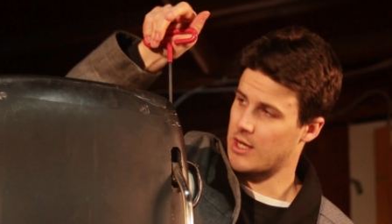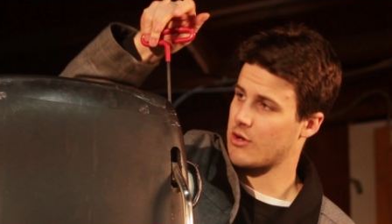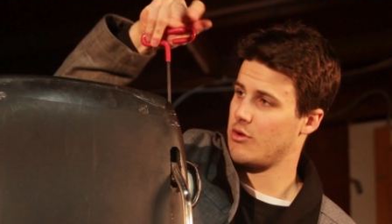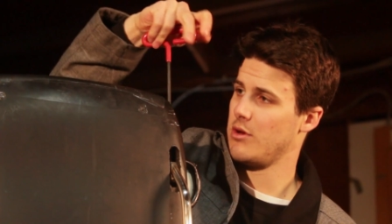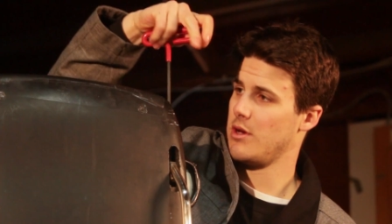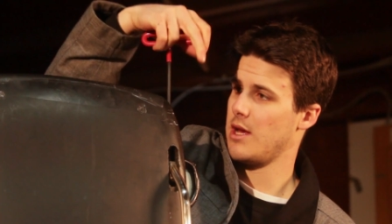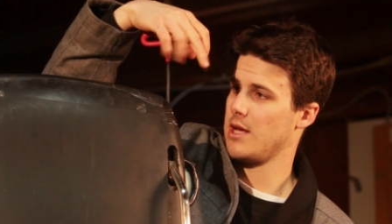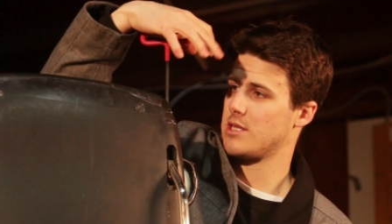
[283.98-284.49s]
it
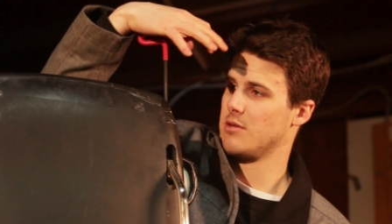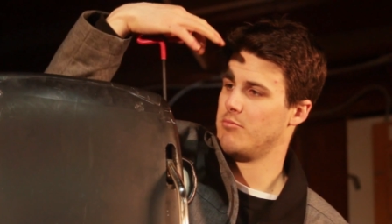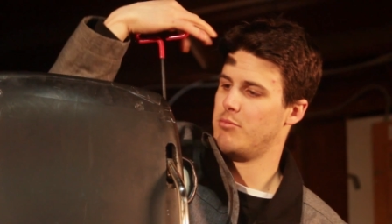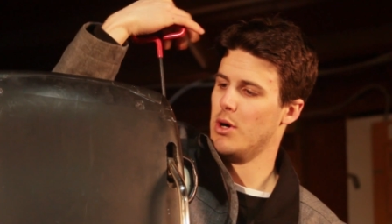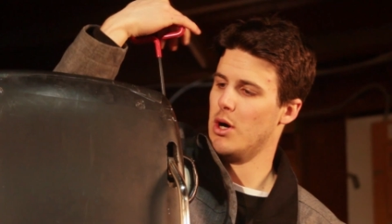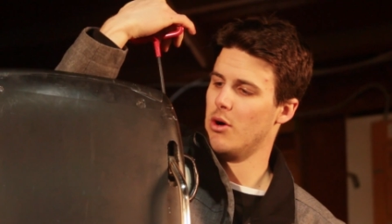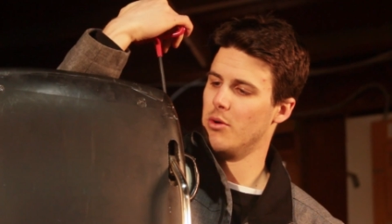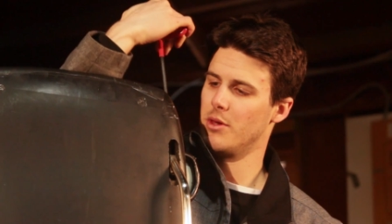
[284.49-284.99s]
creates a
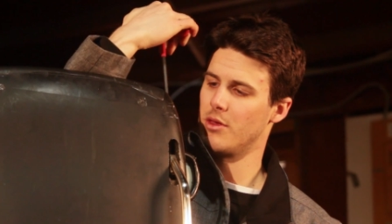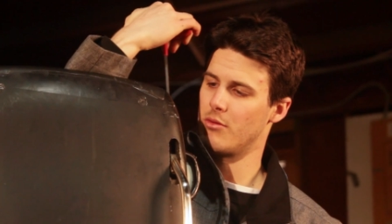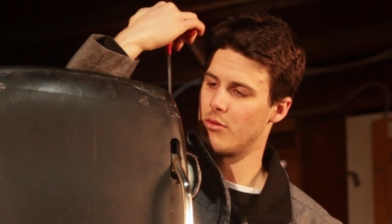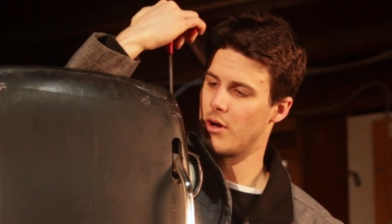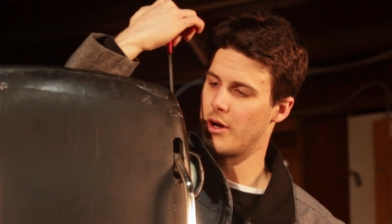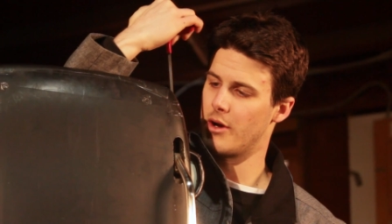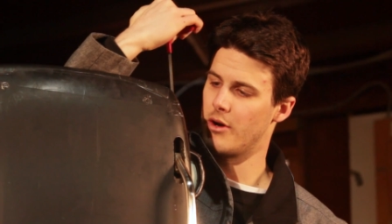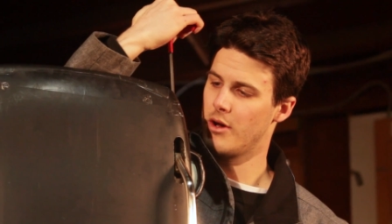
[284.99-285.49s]
bow in the
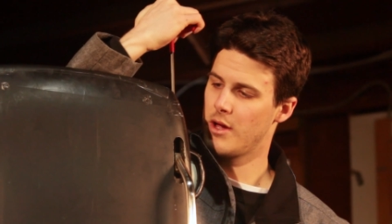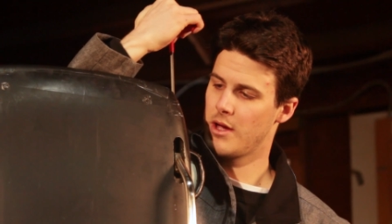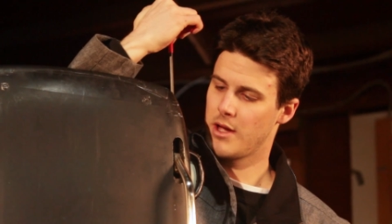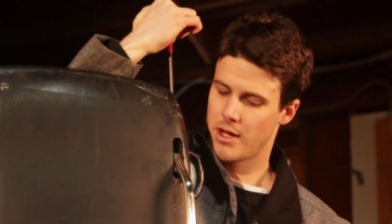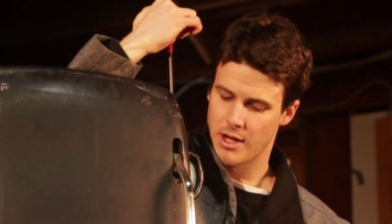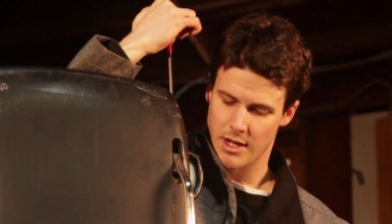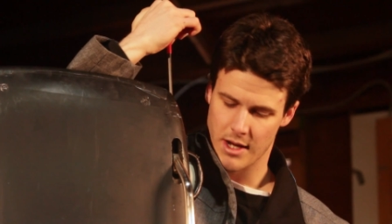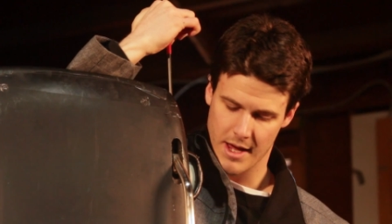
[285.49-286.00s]
runner
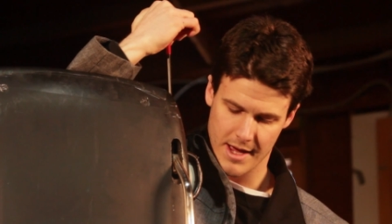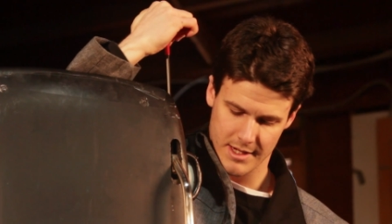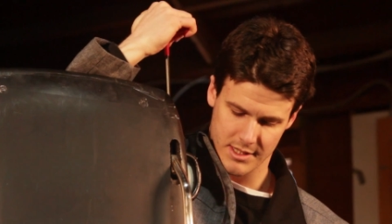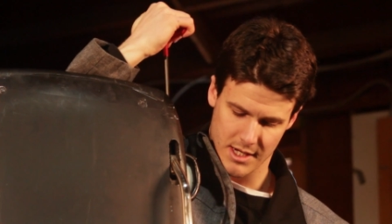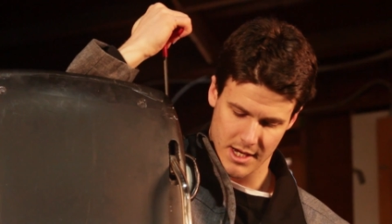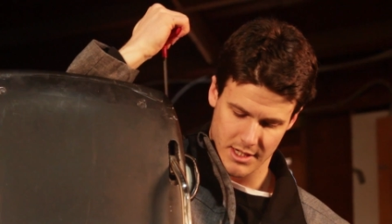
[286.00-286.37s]
and as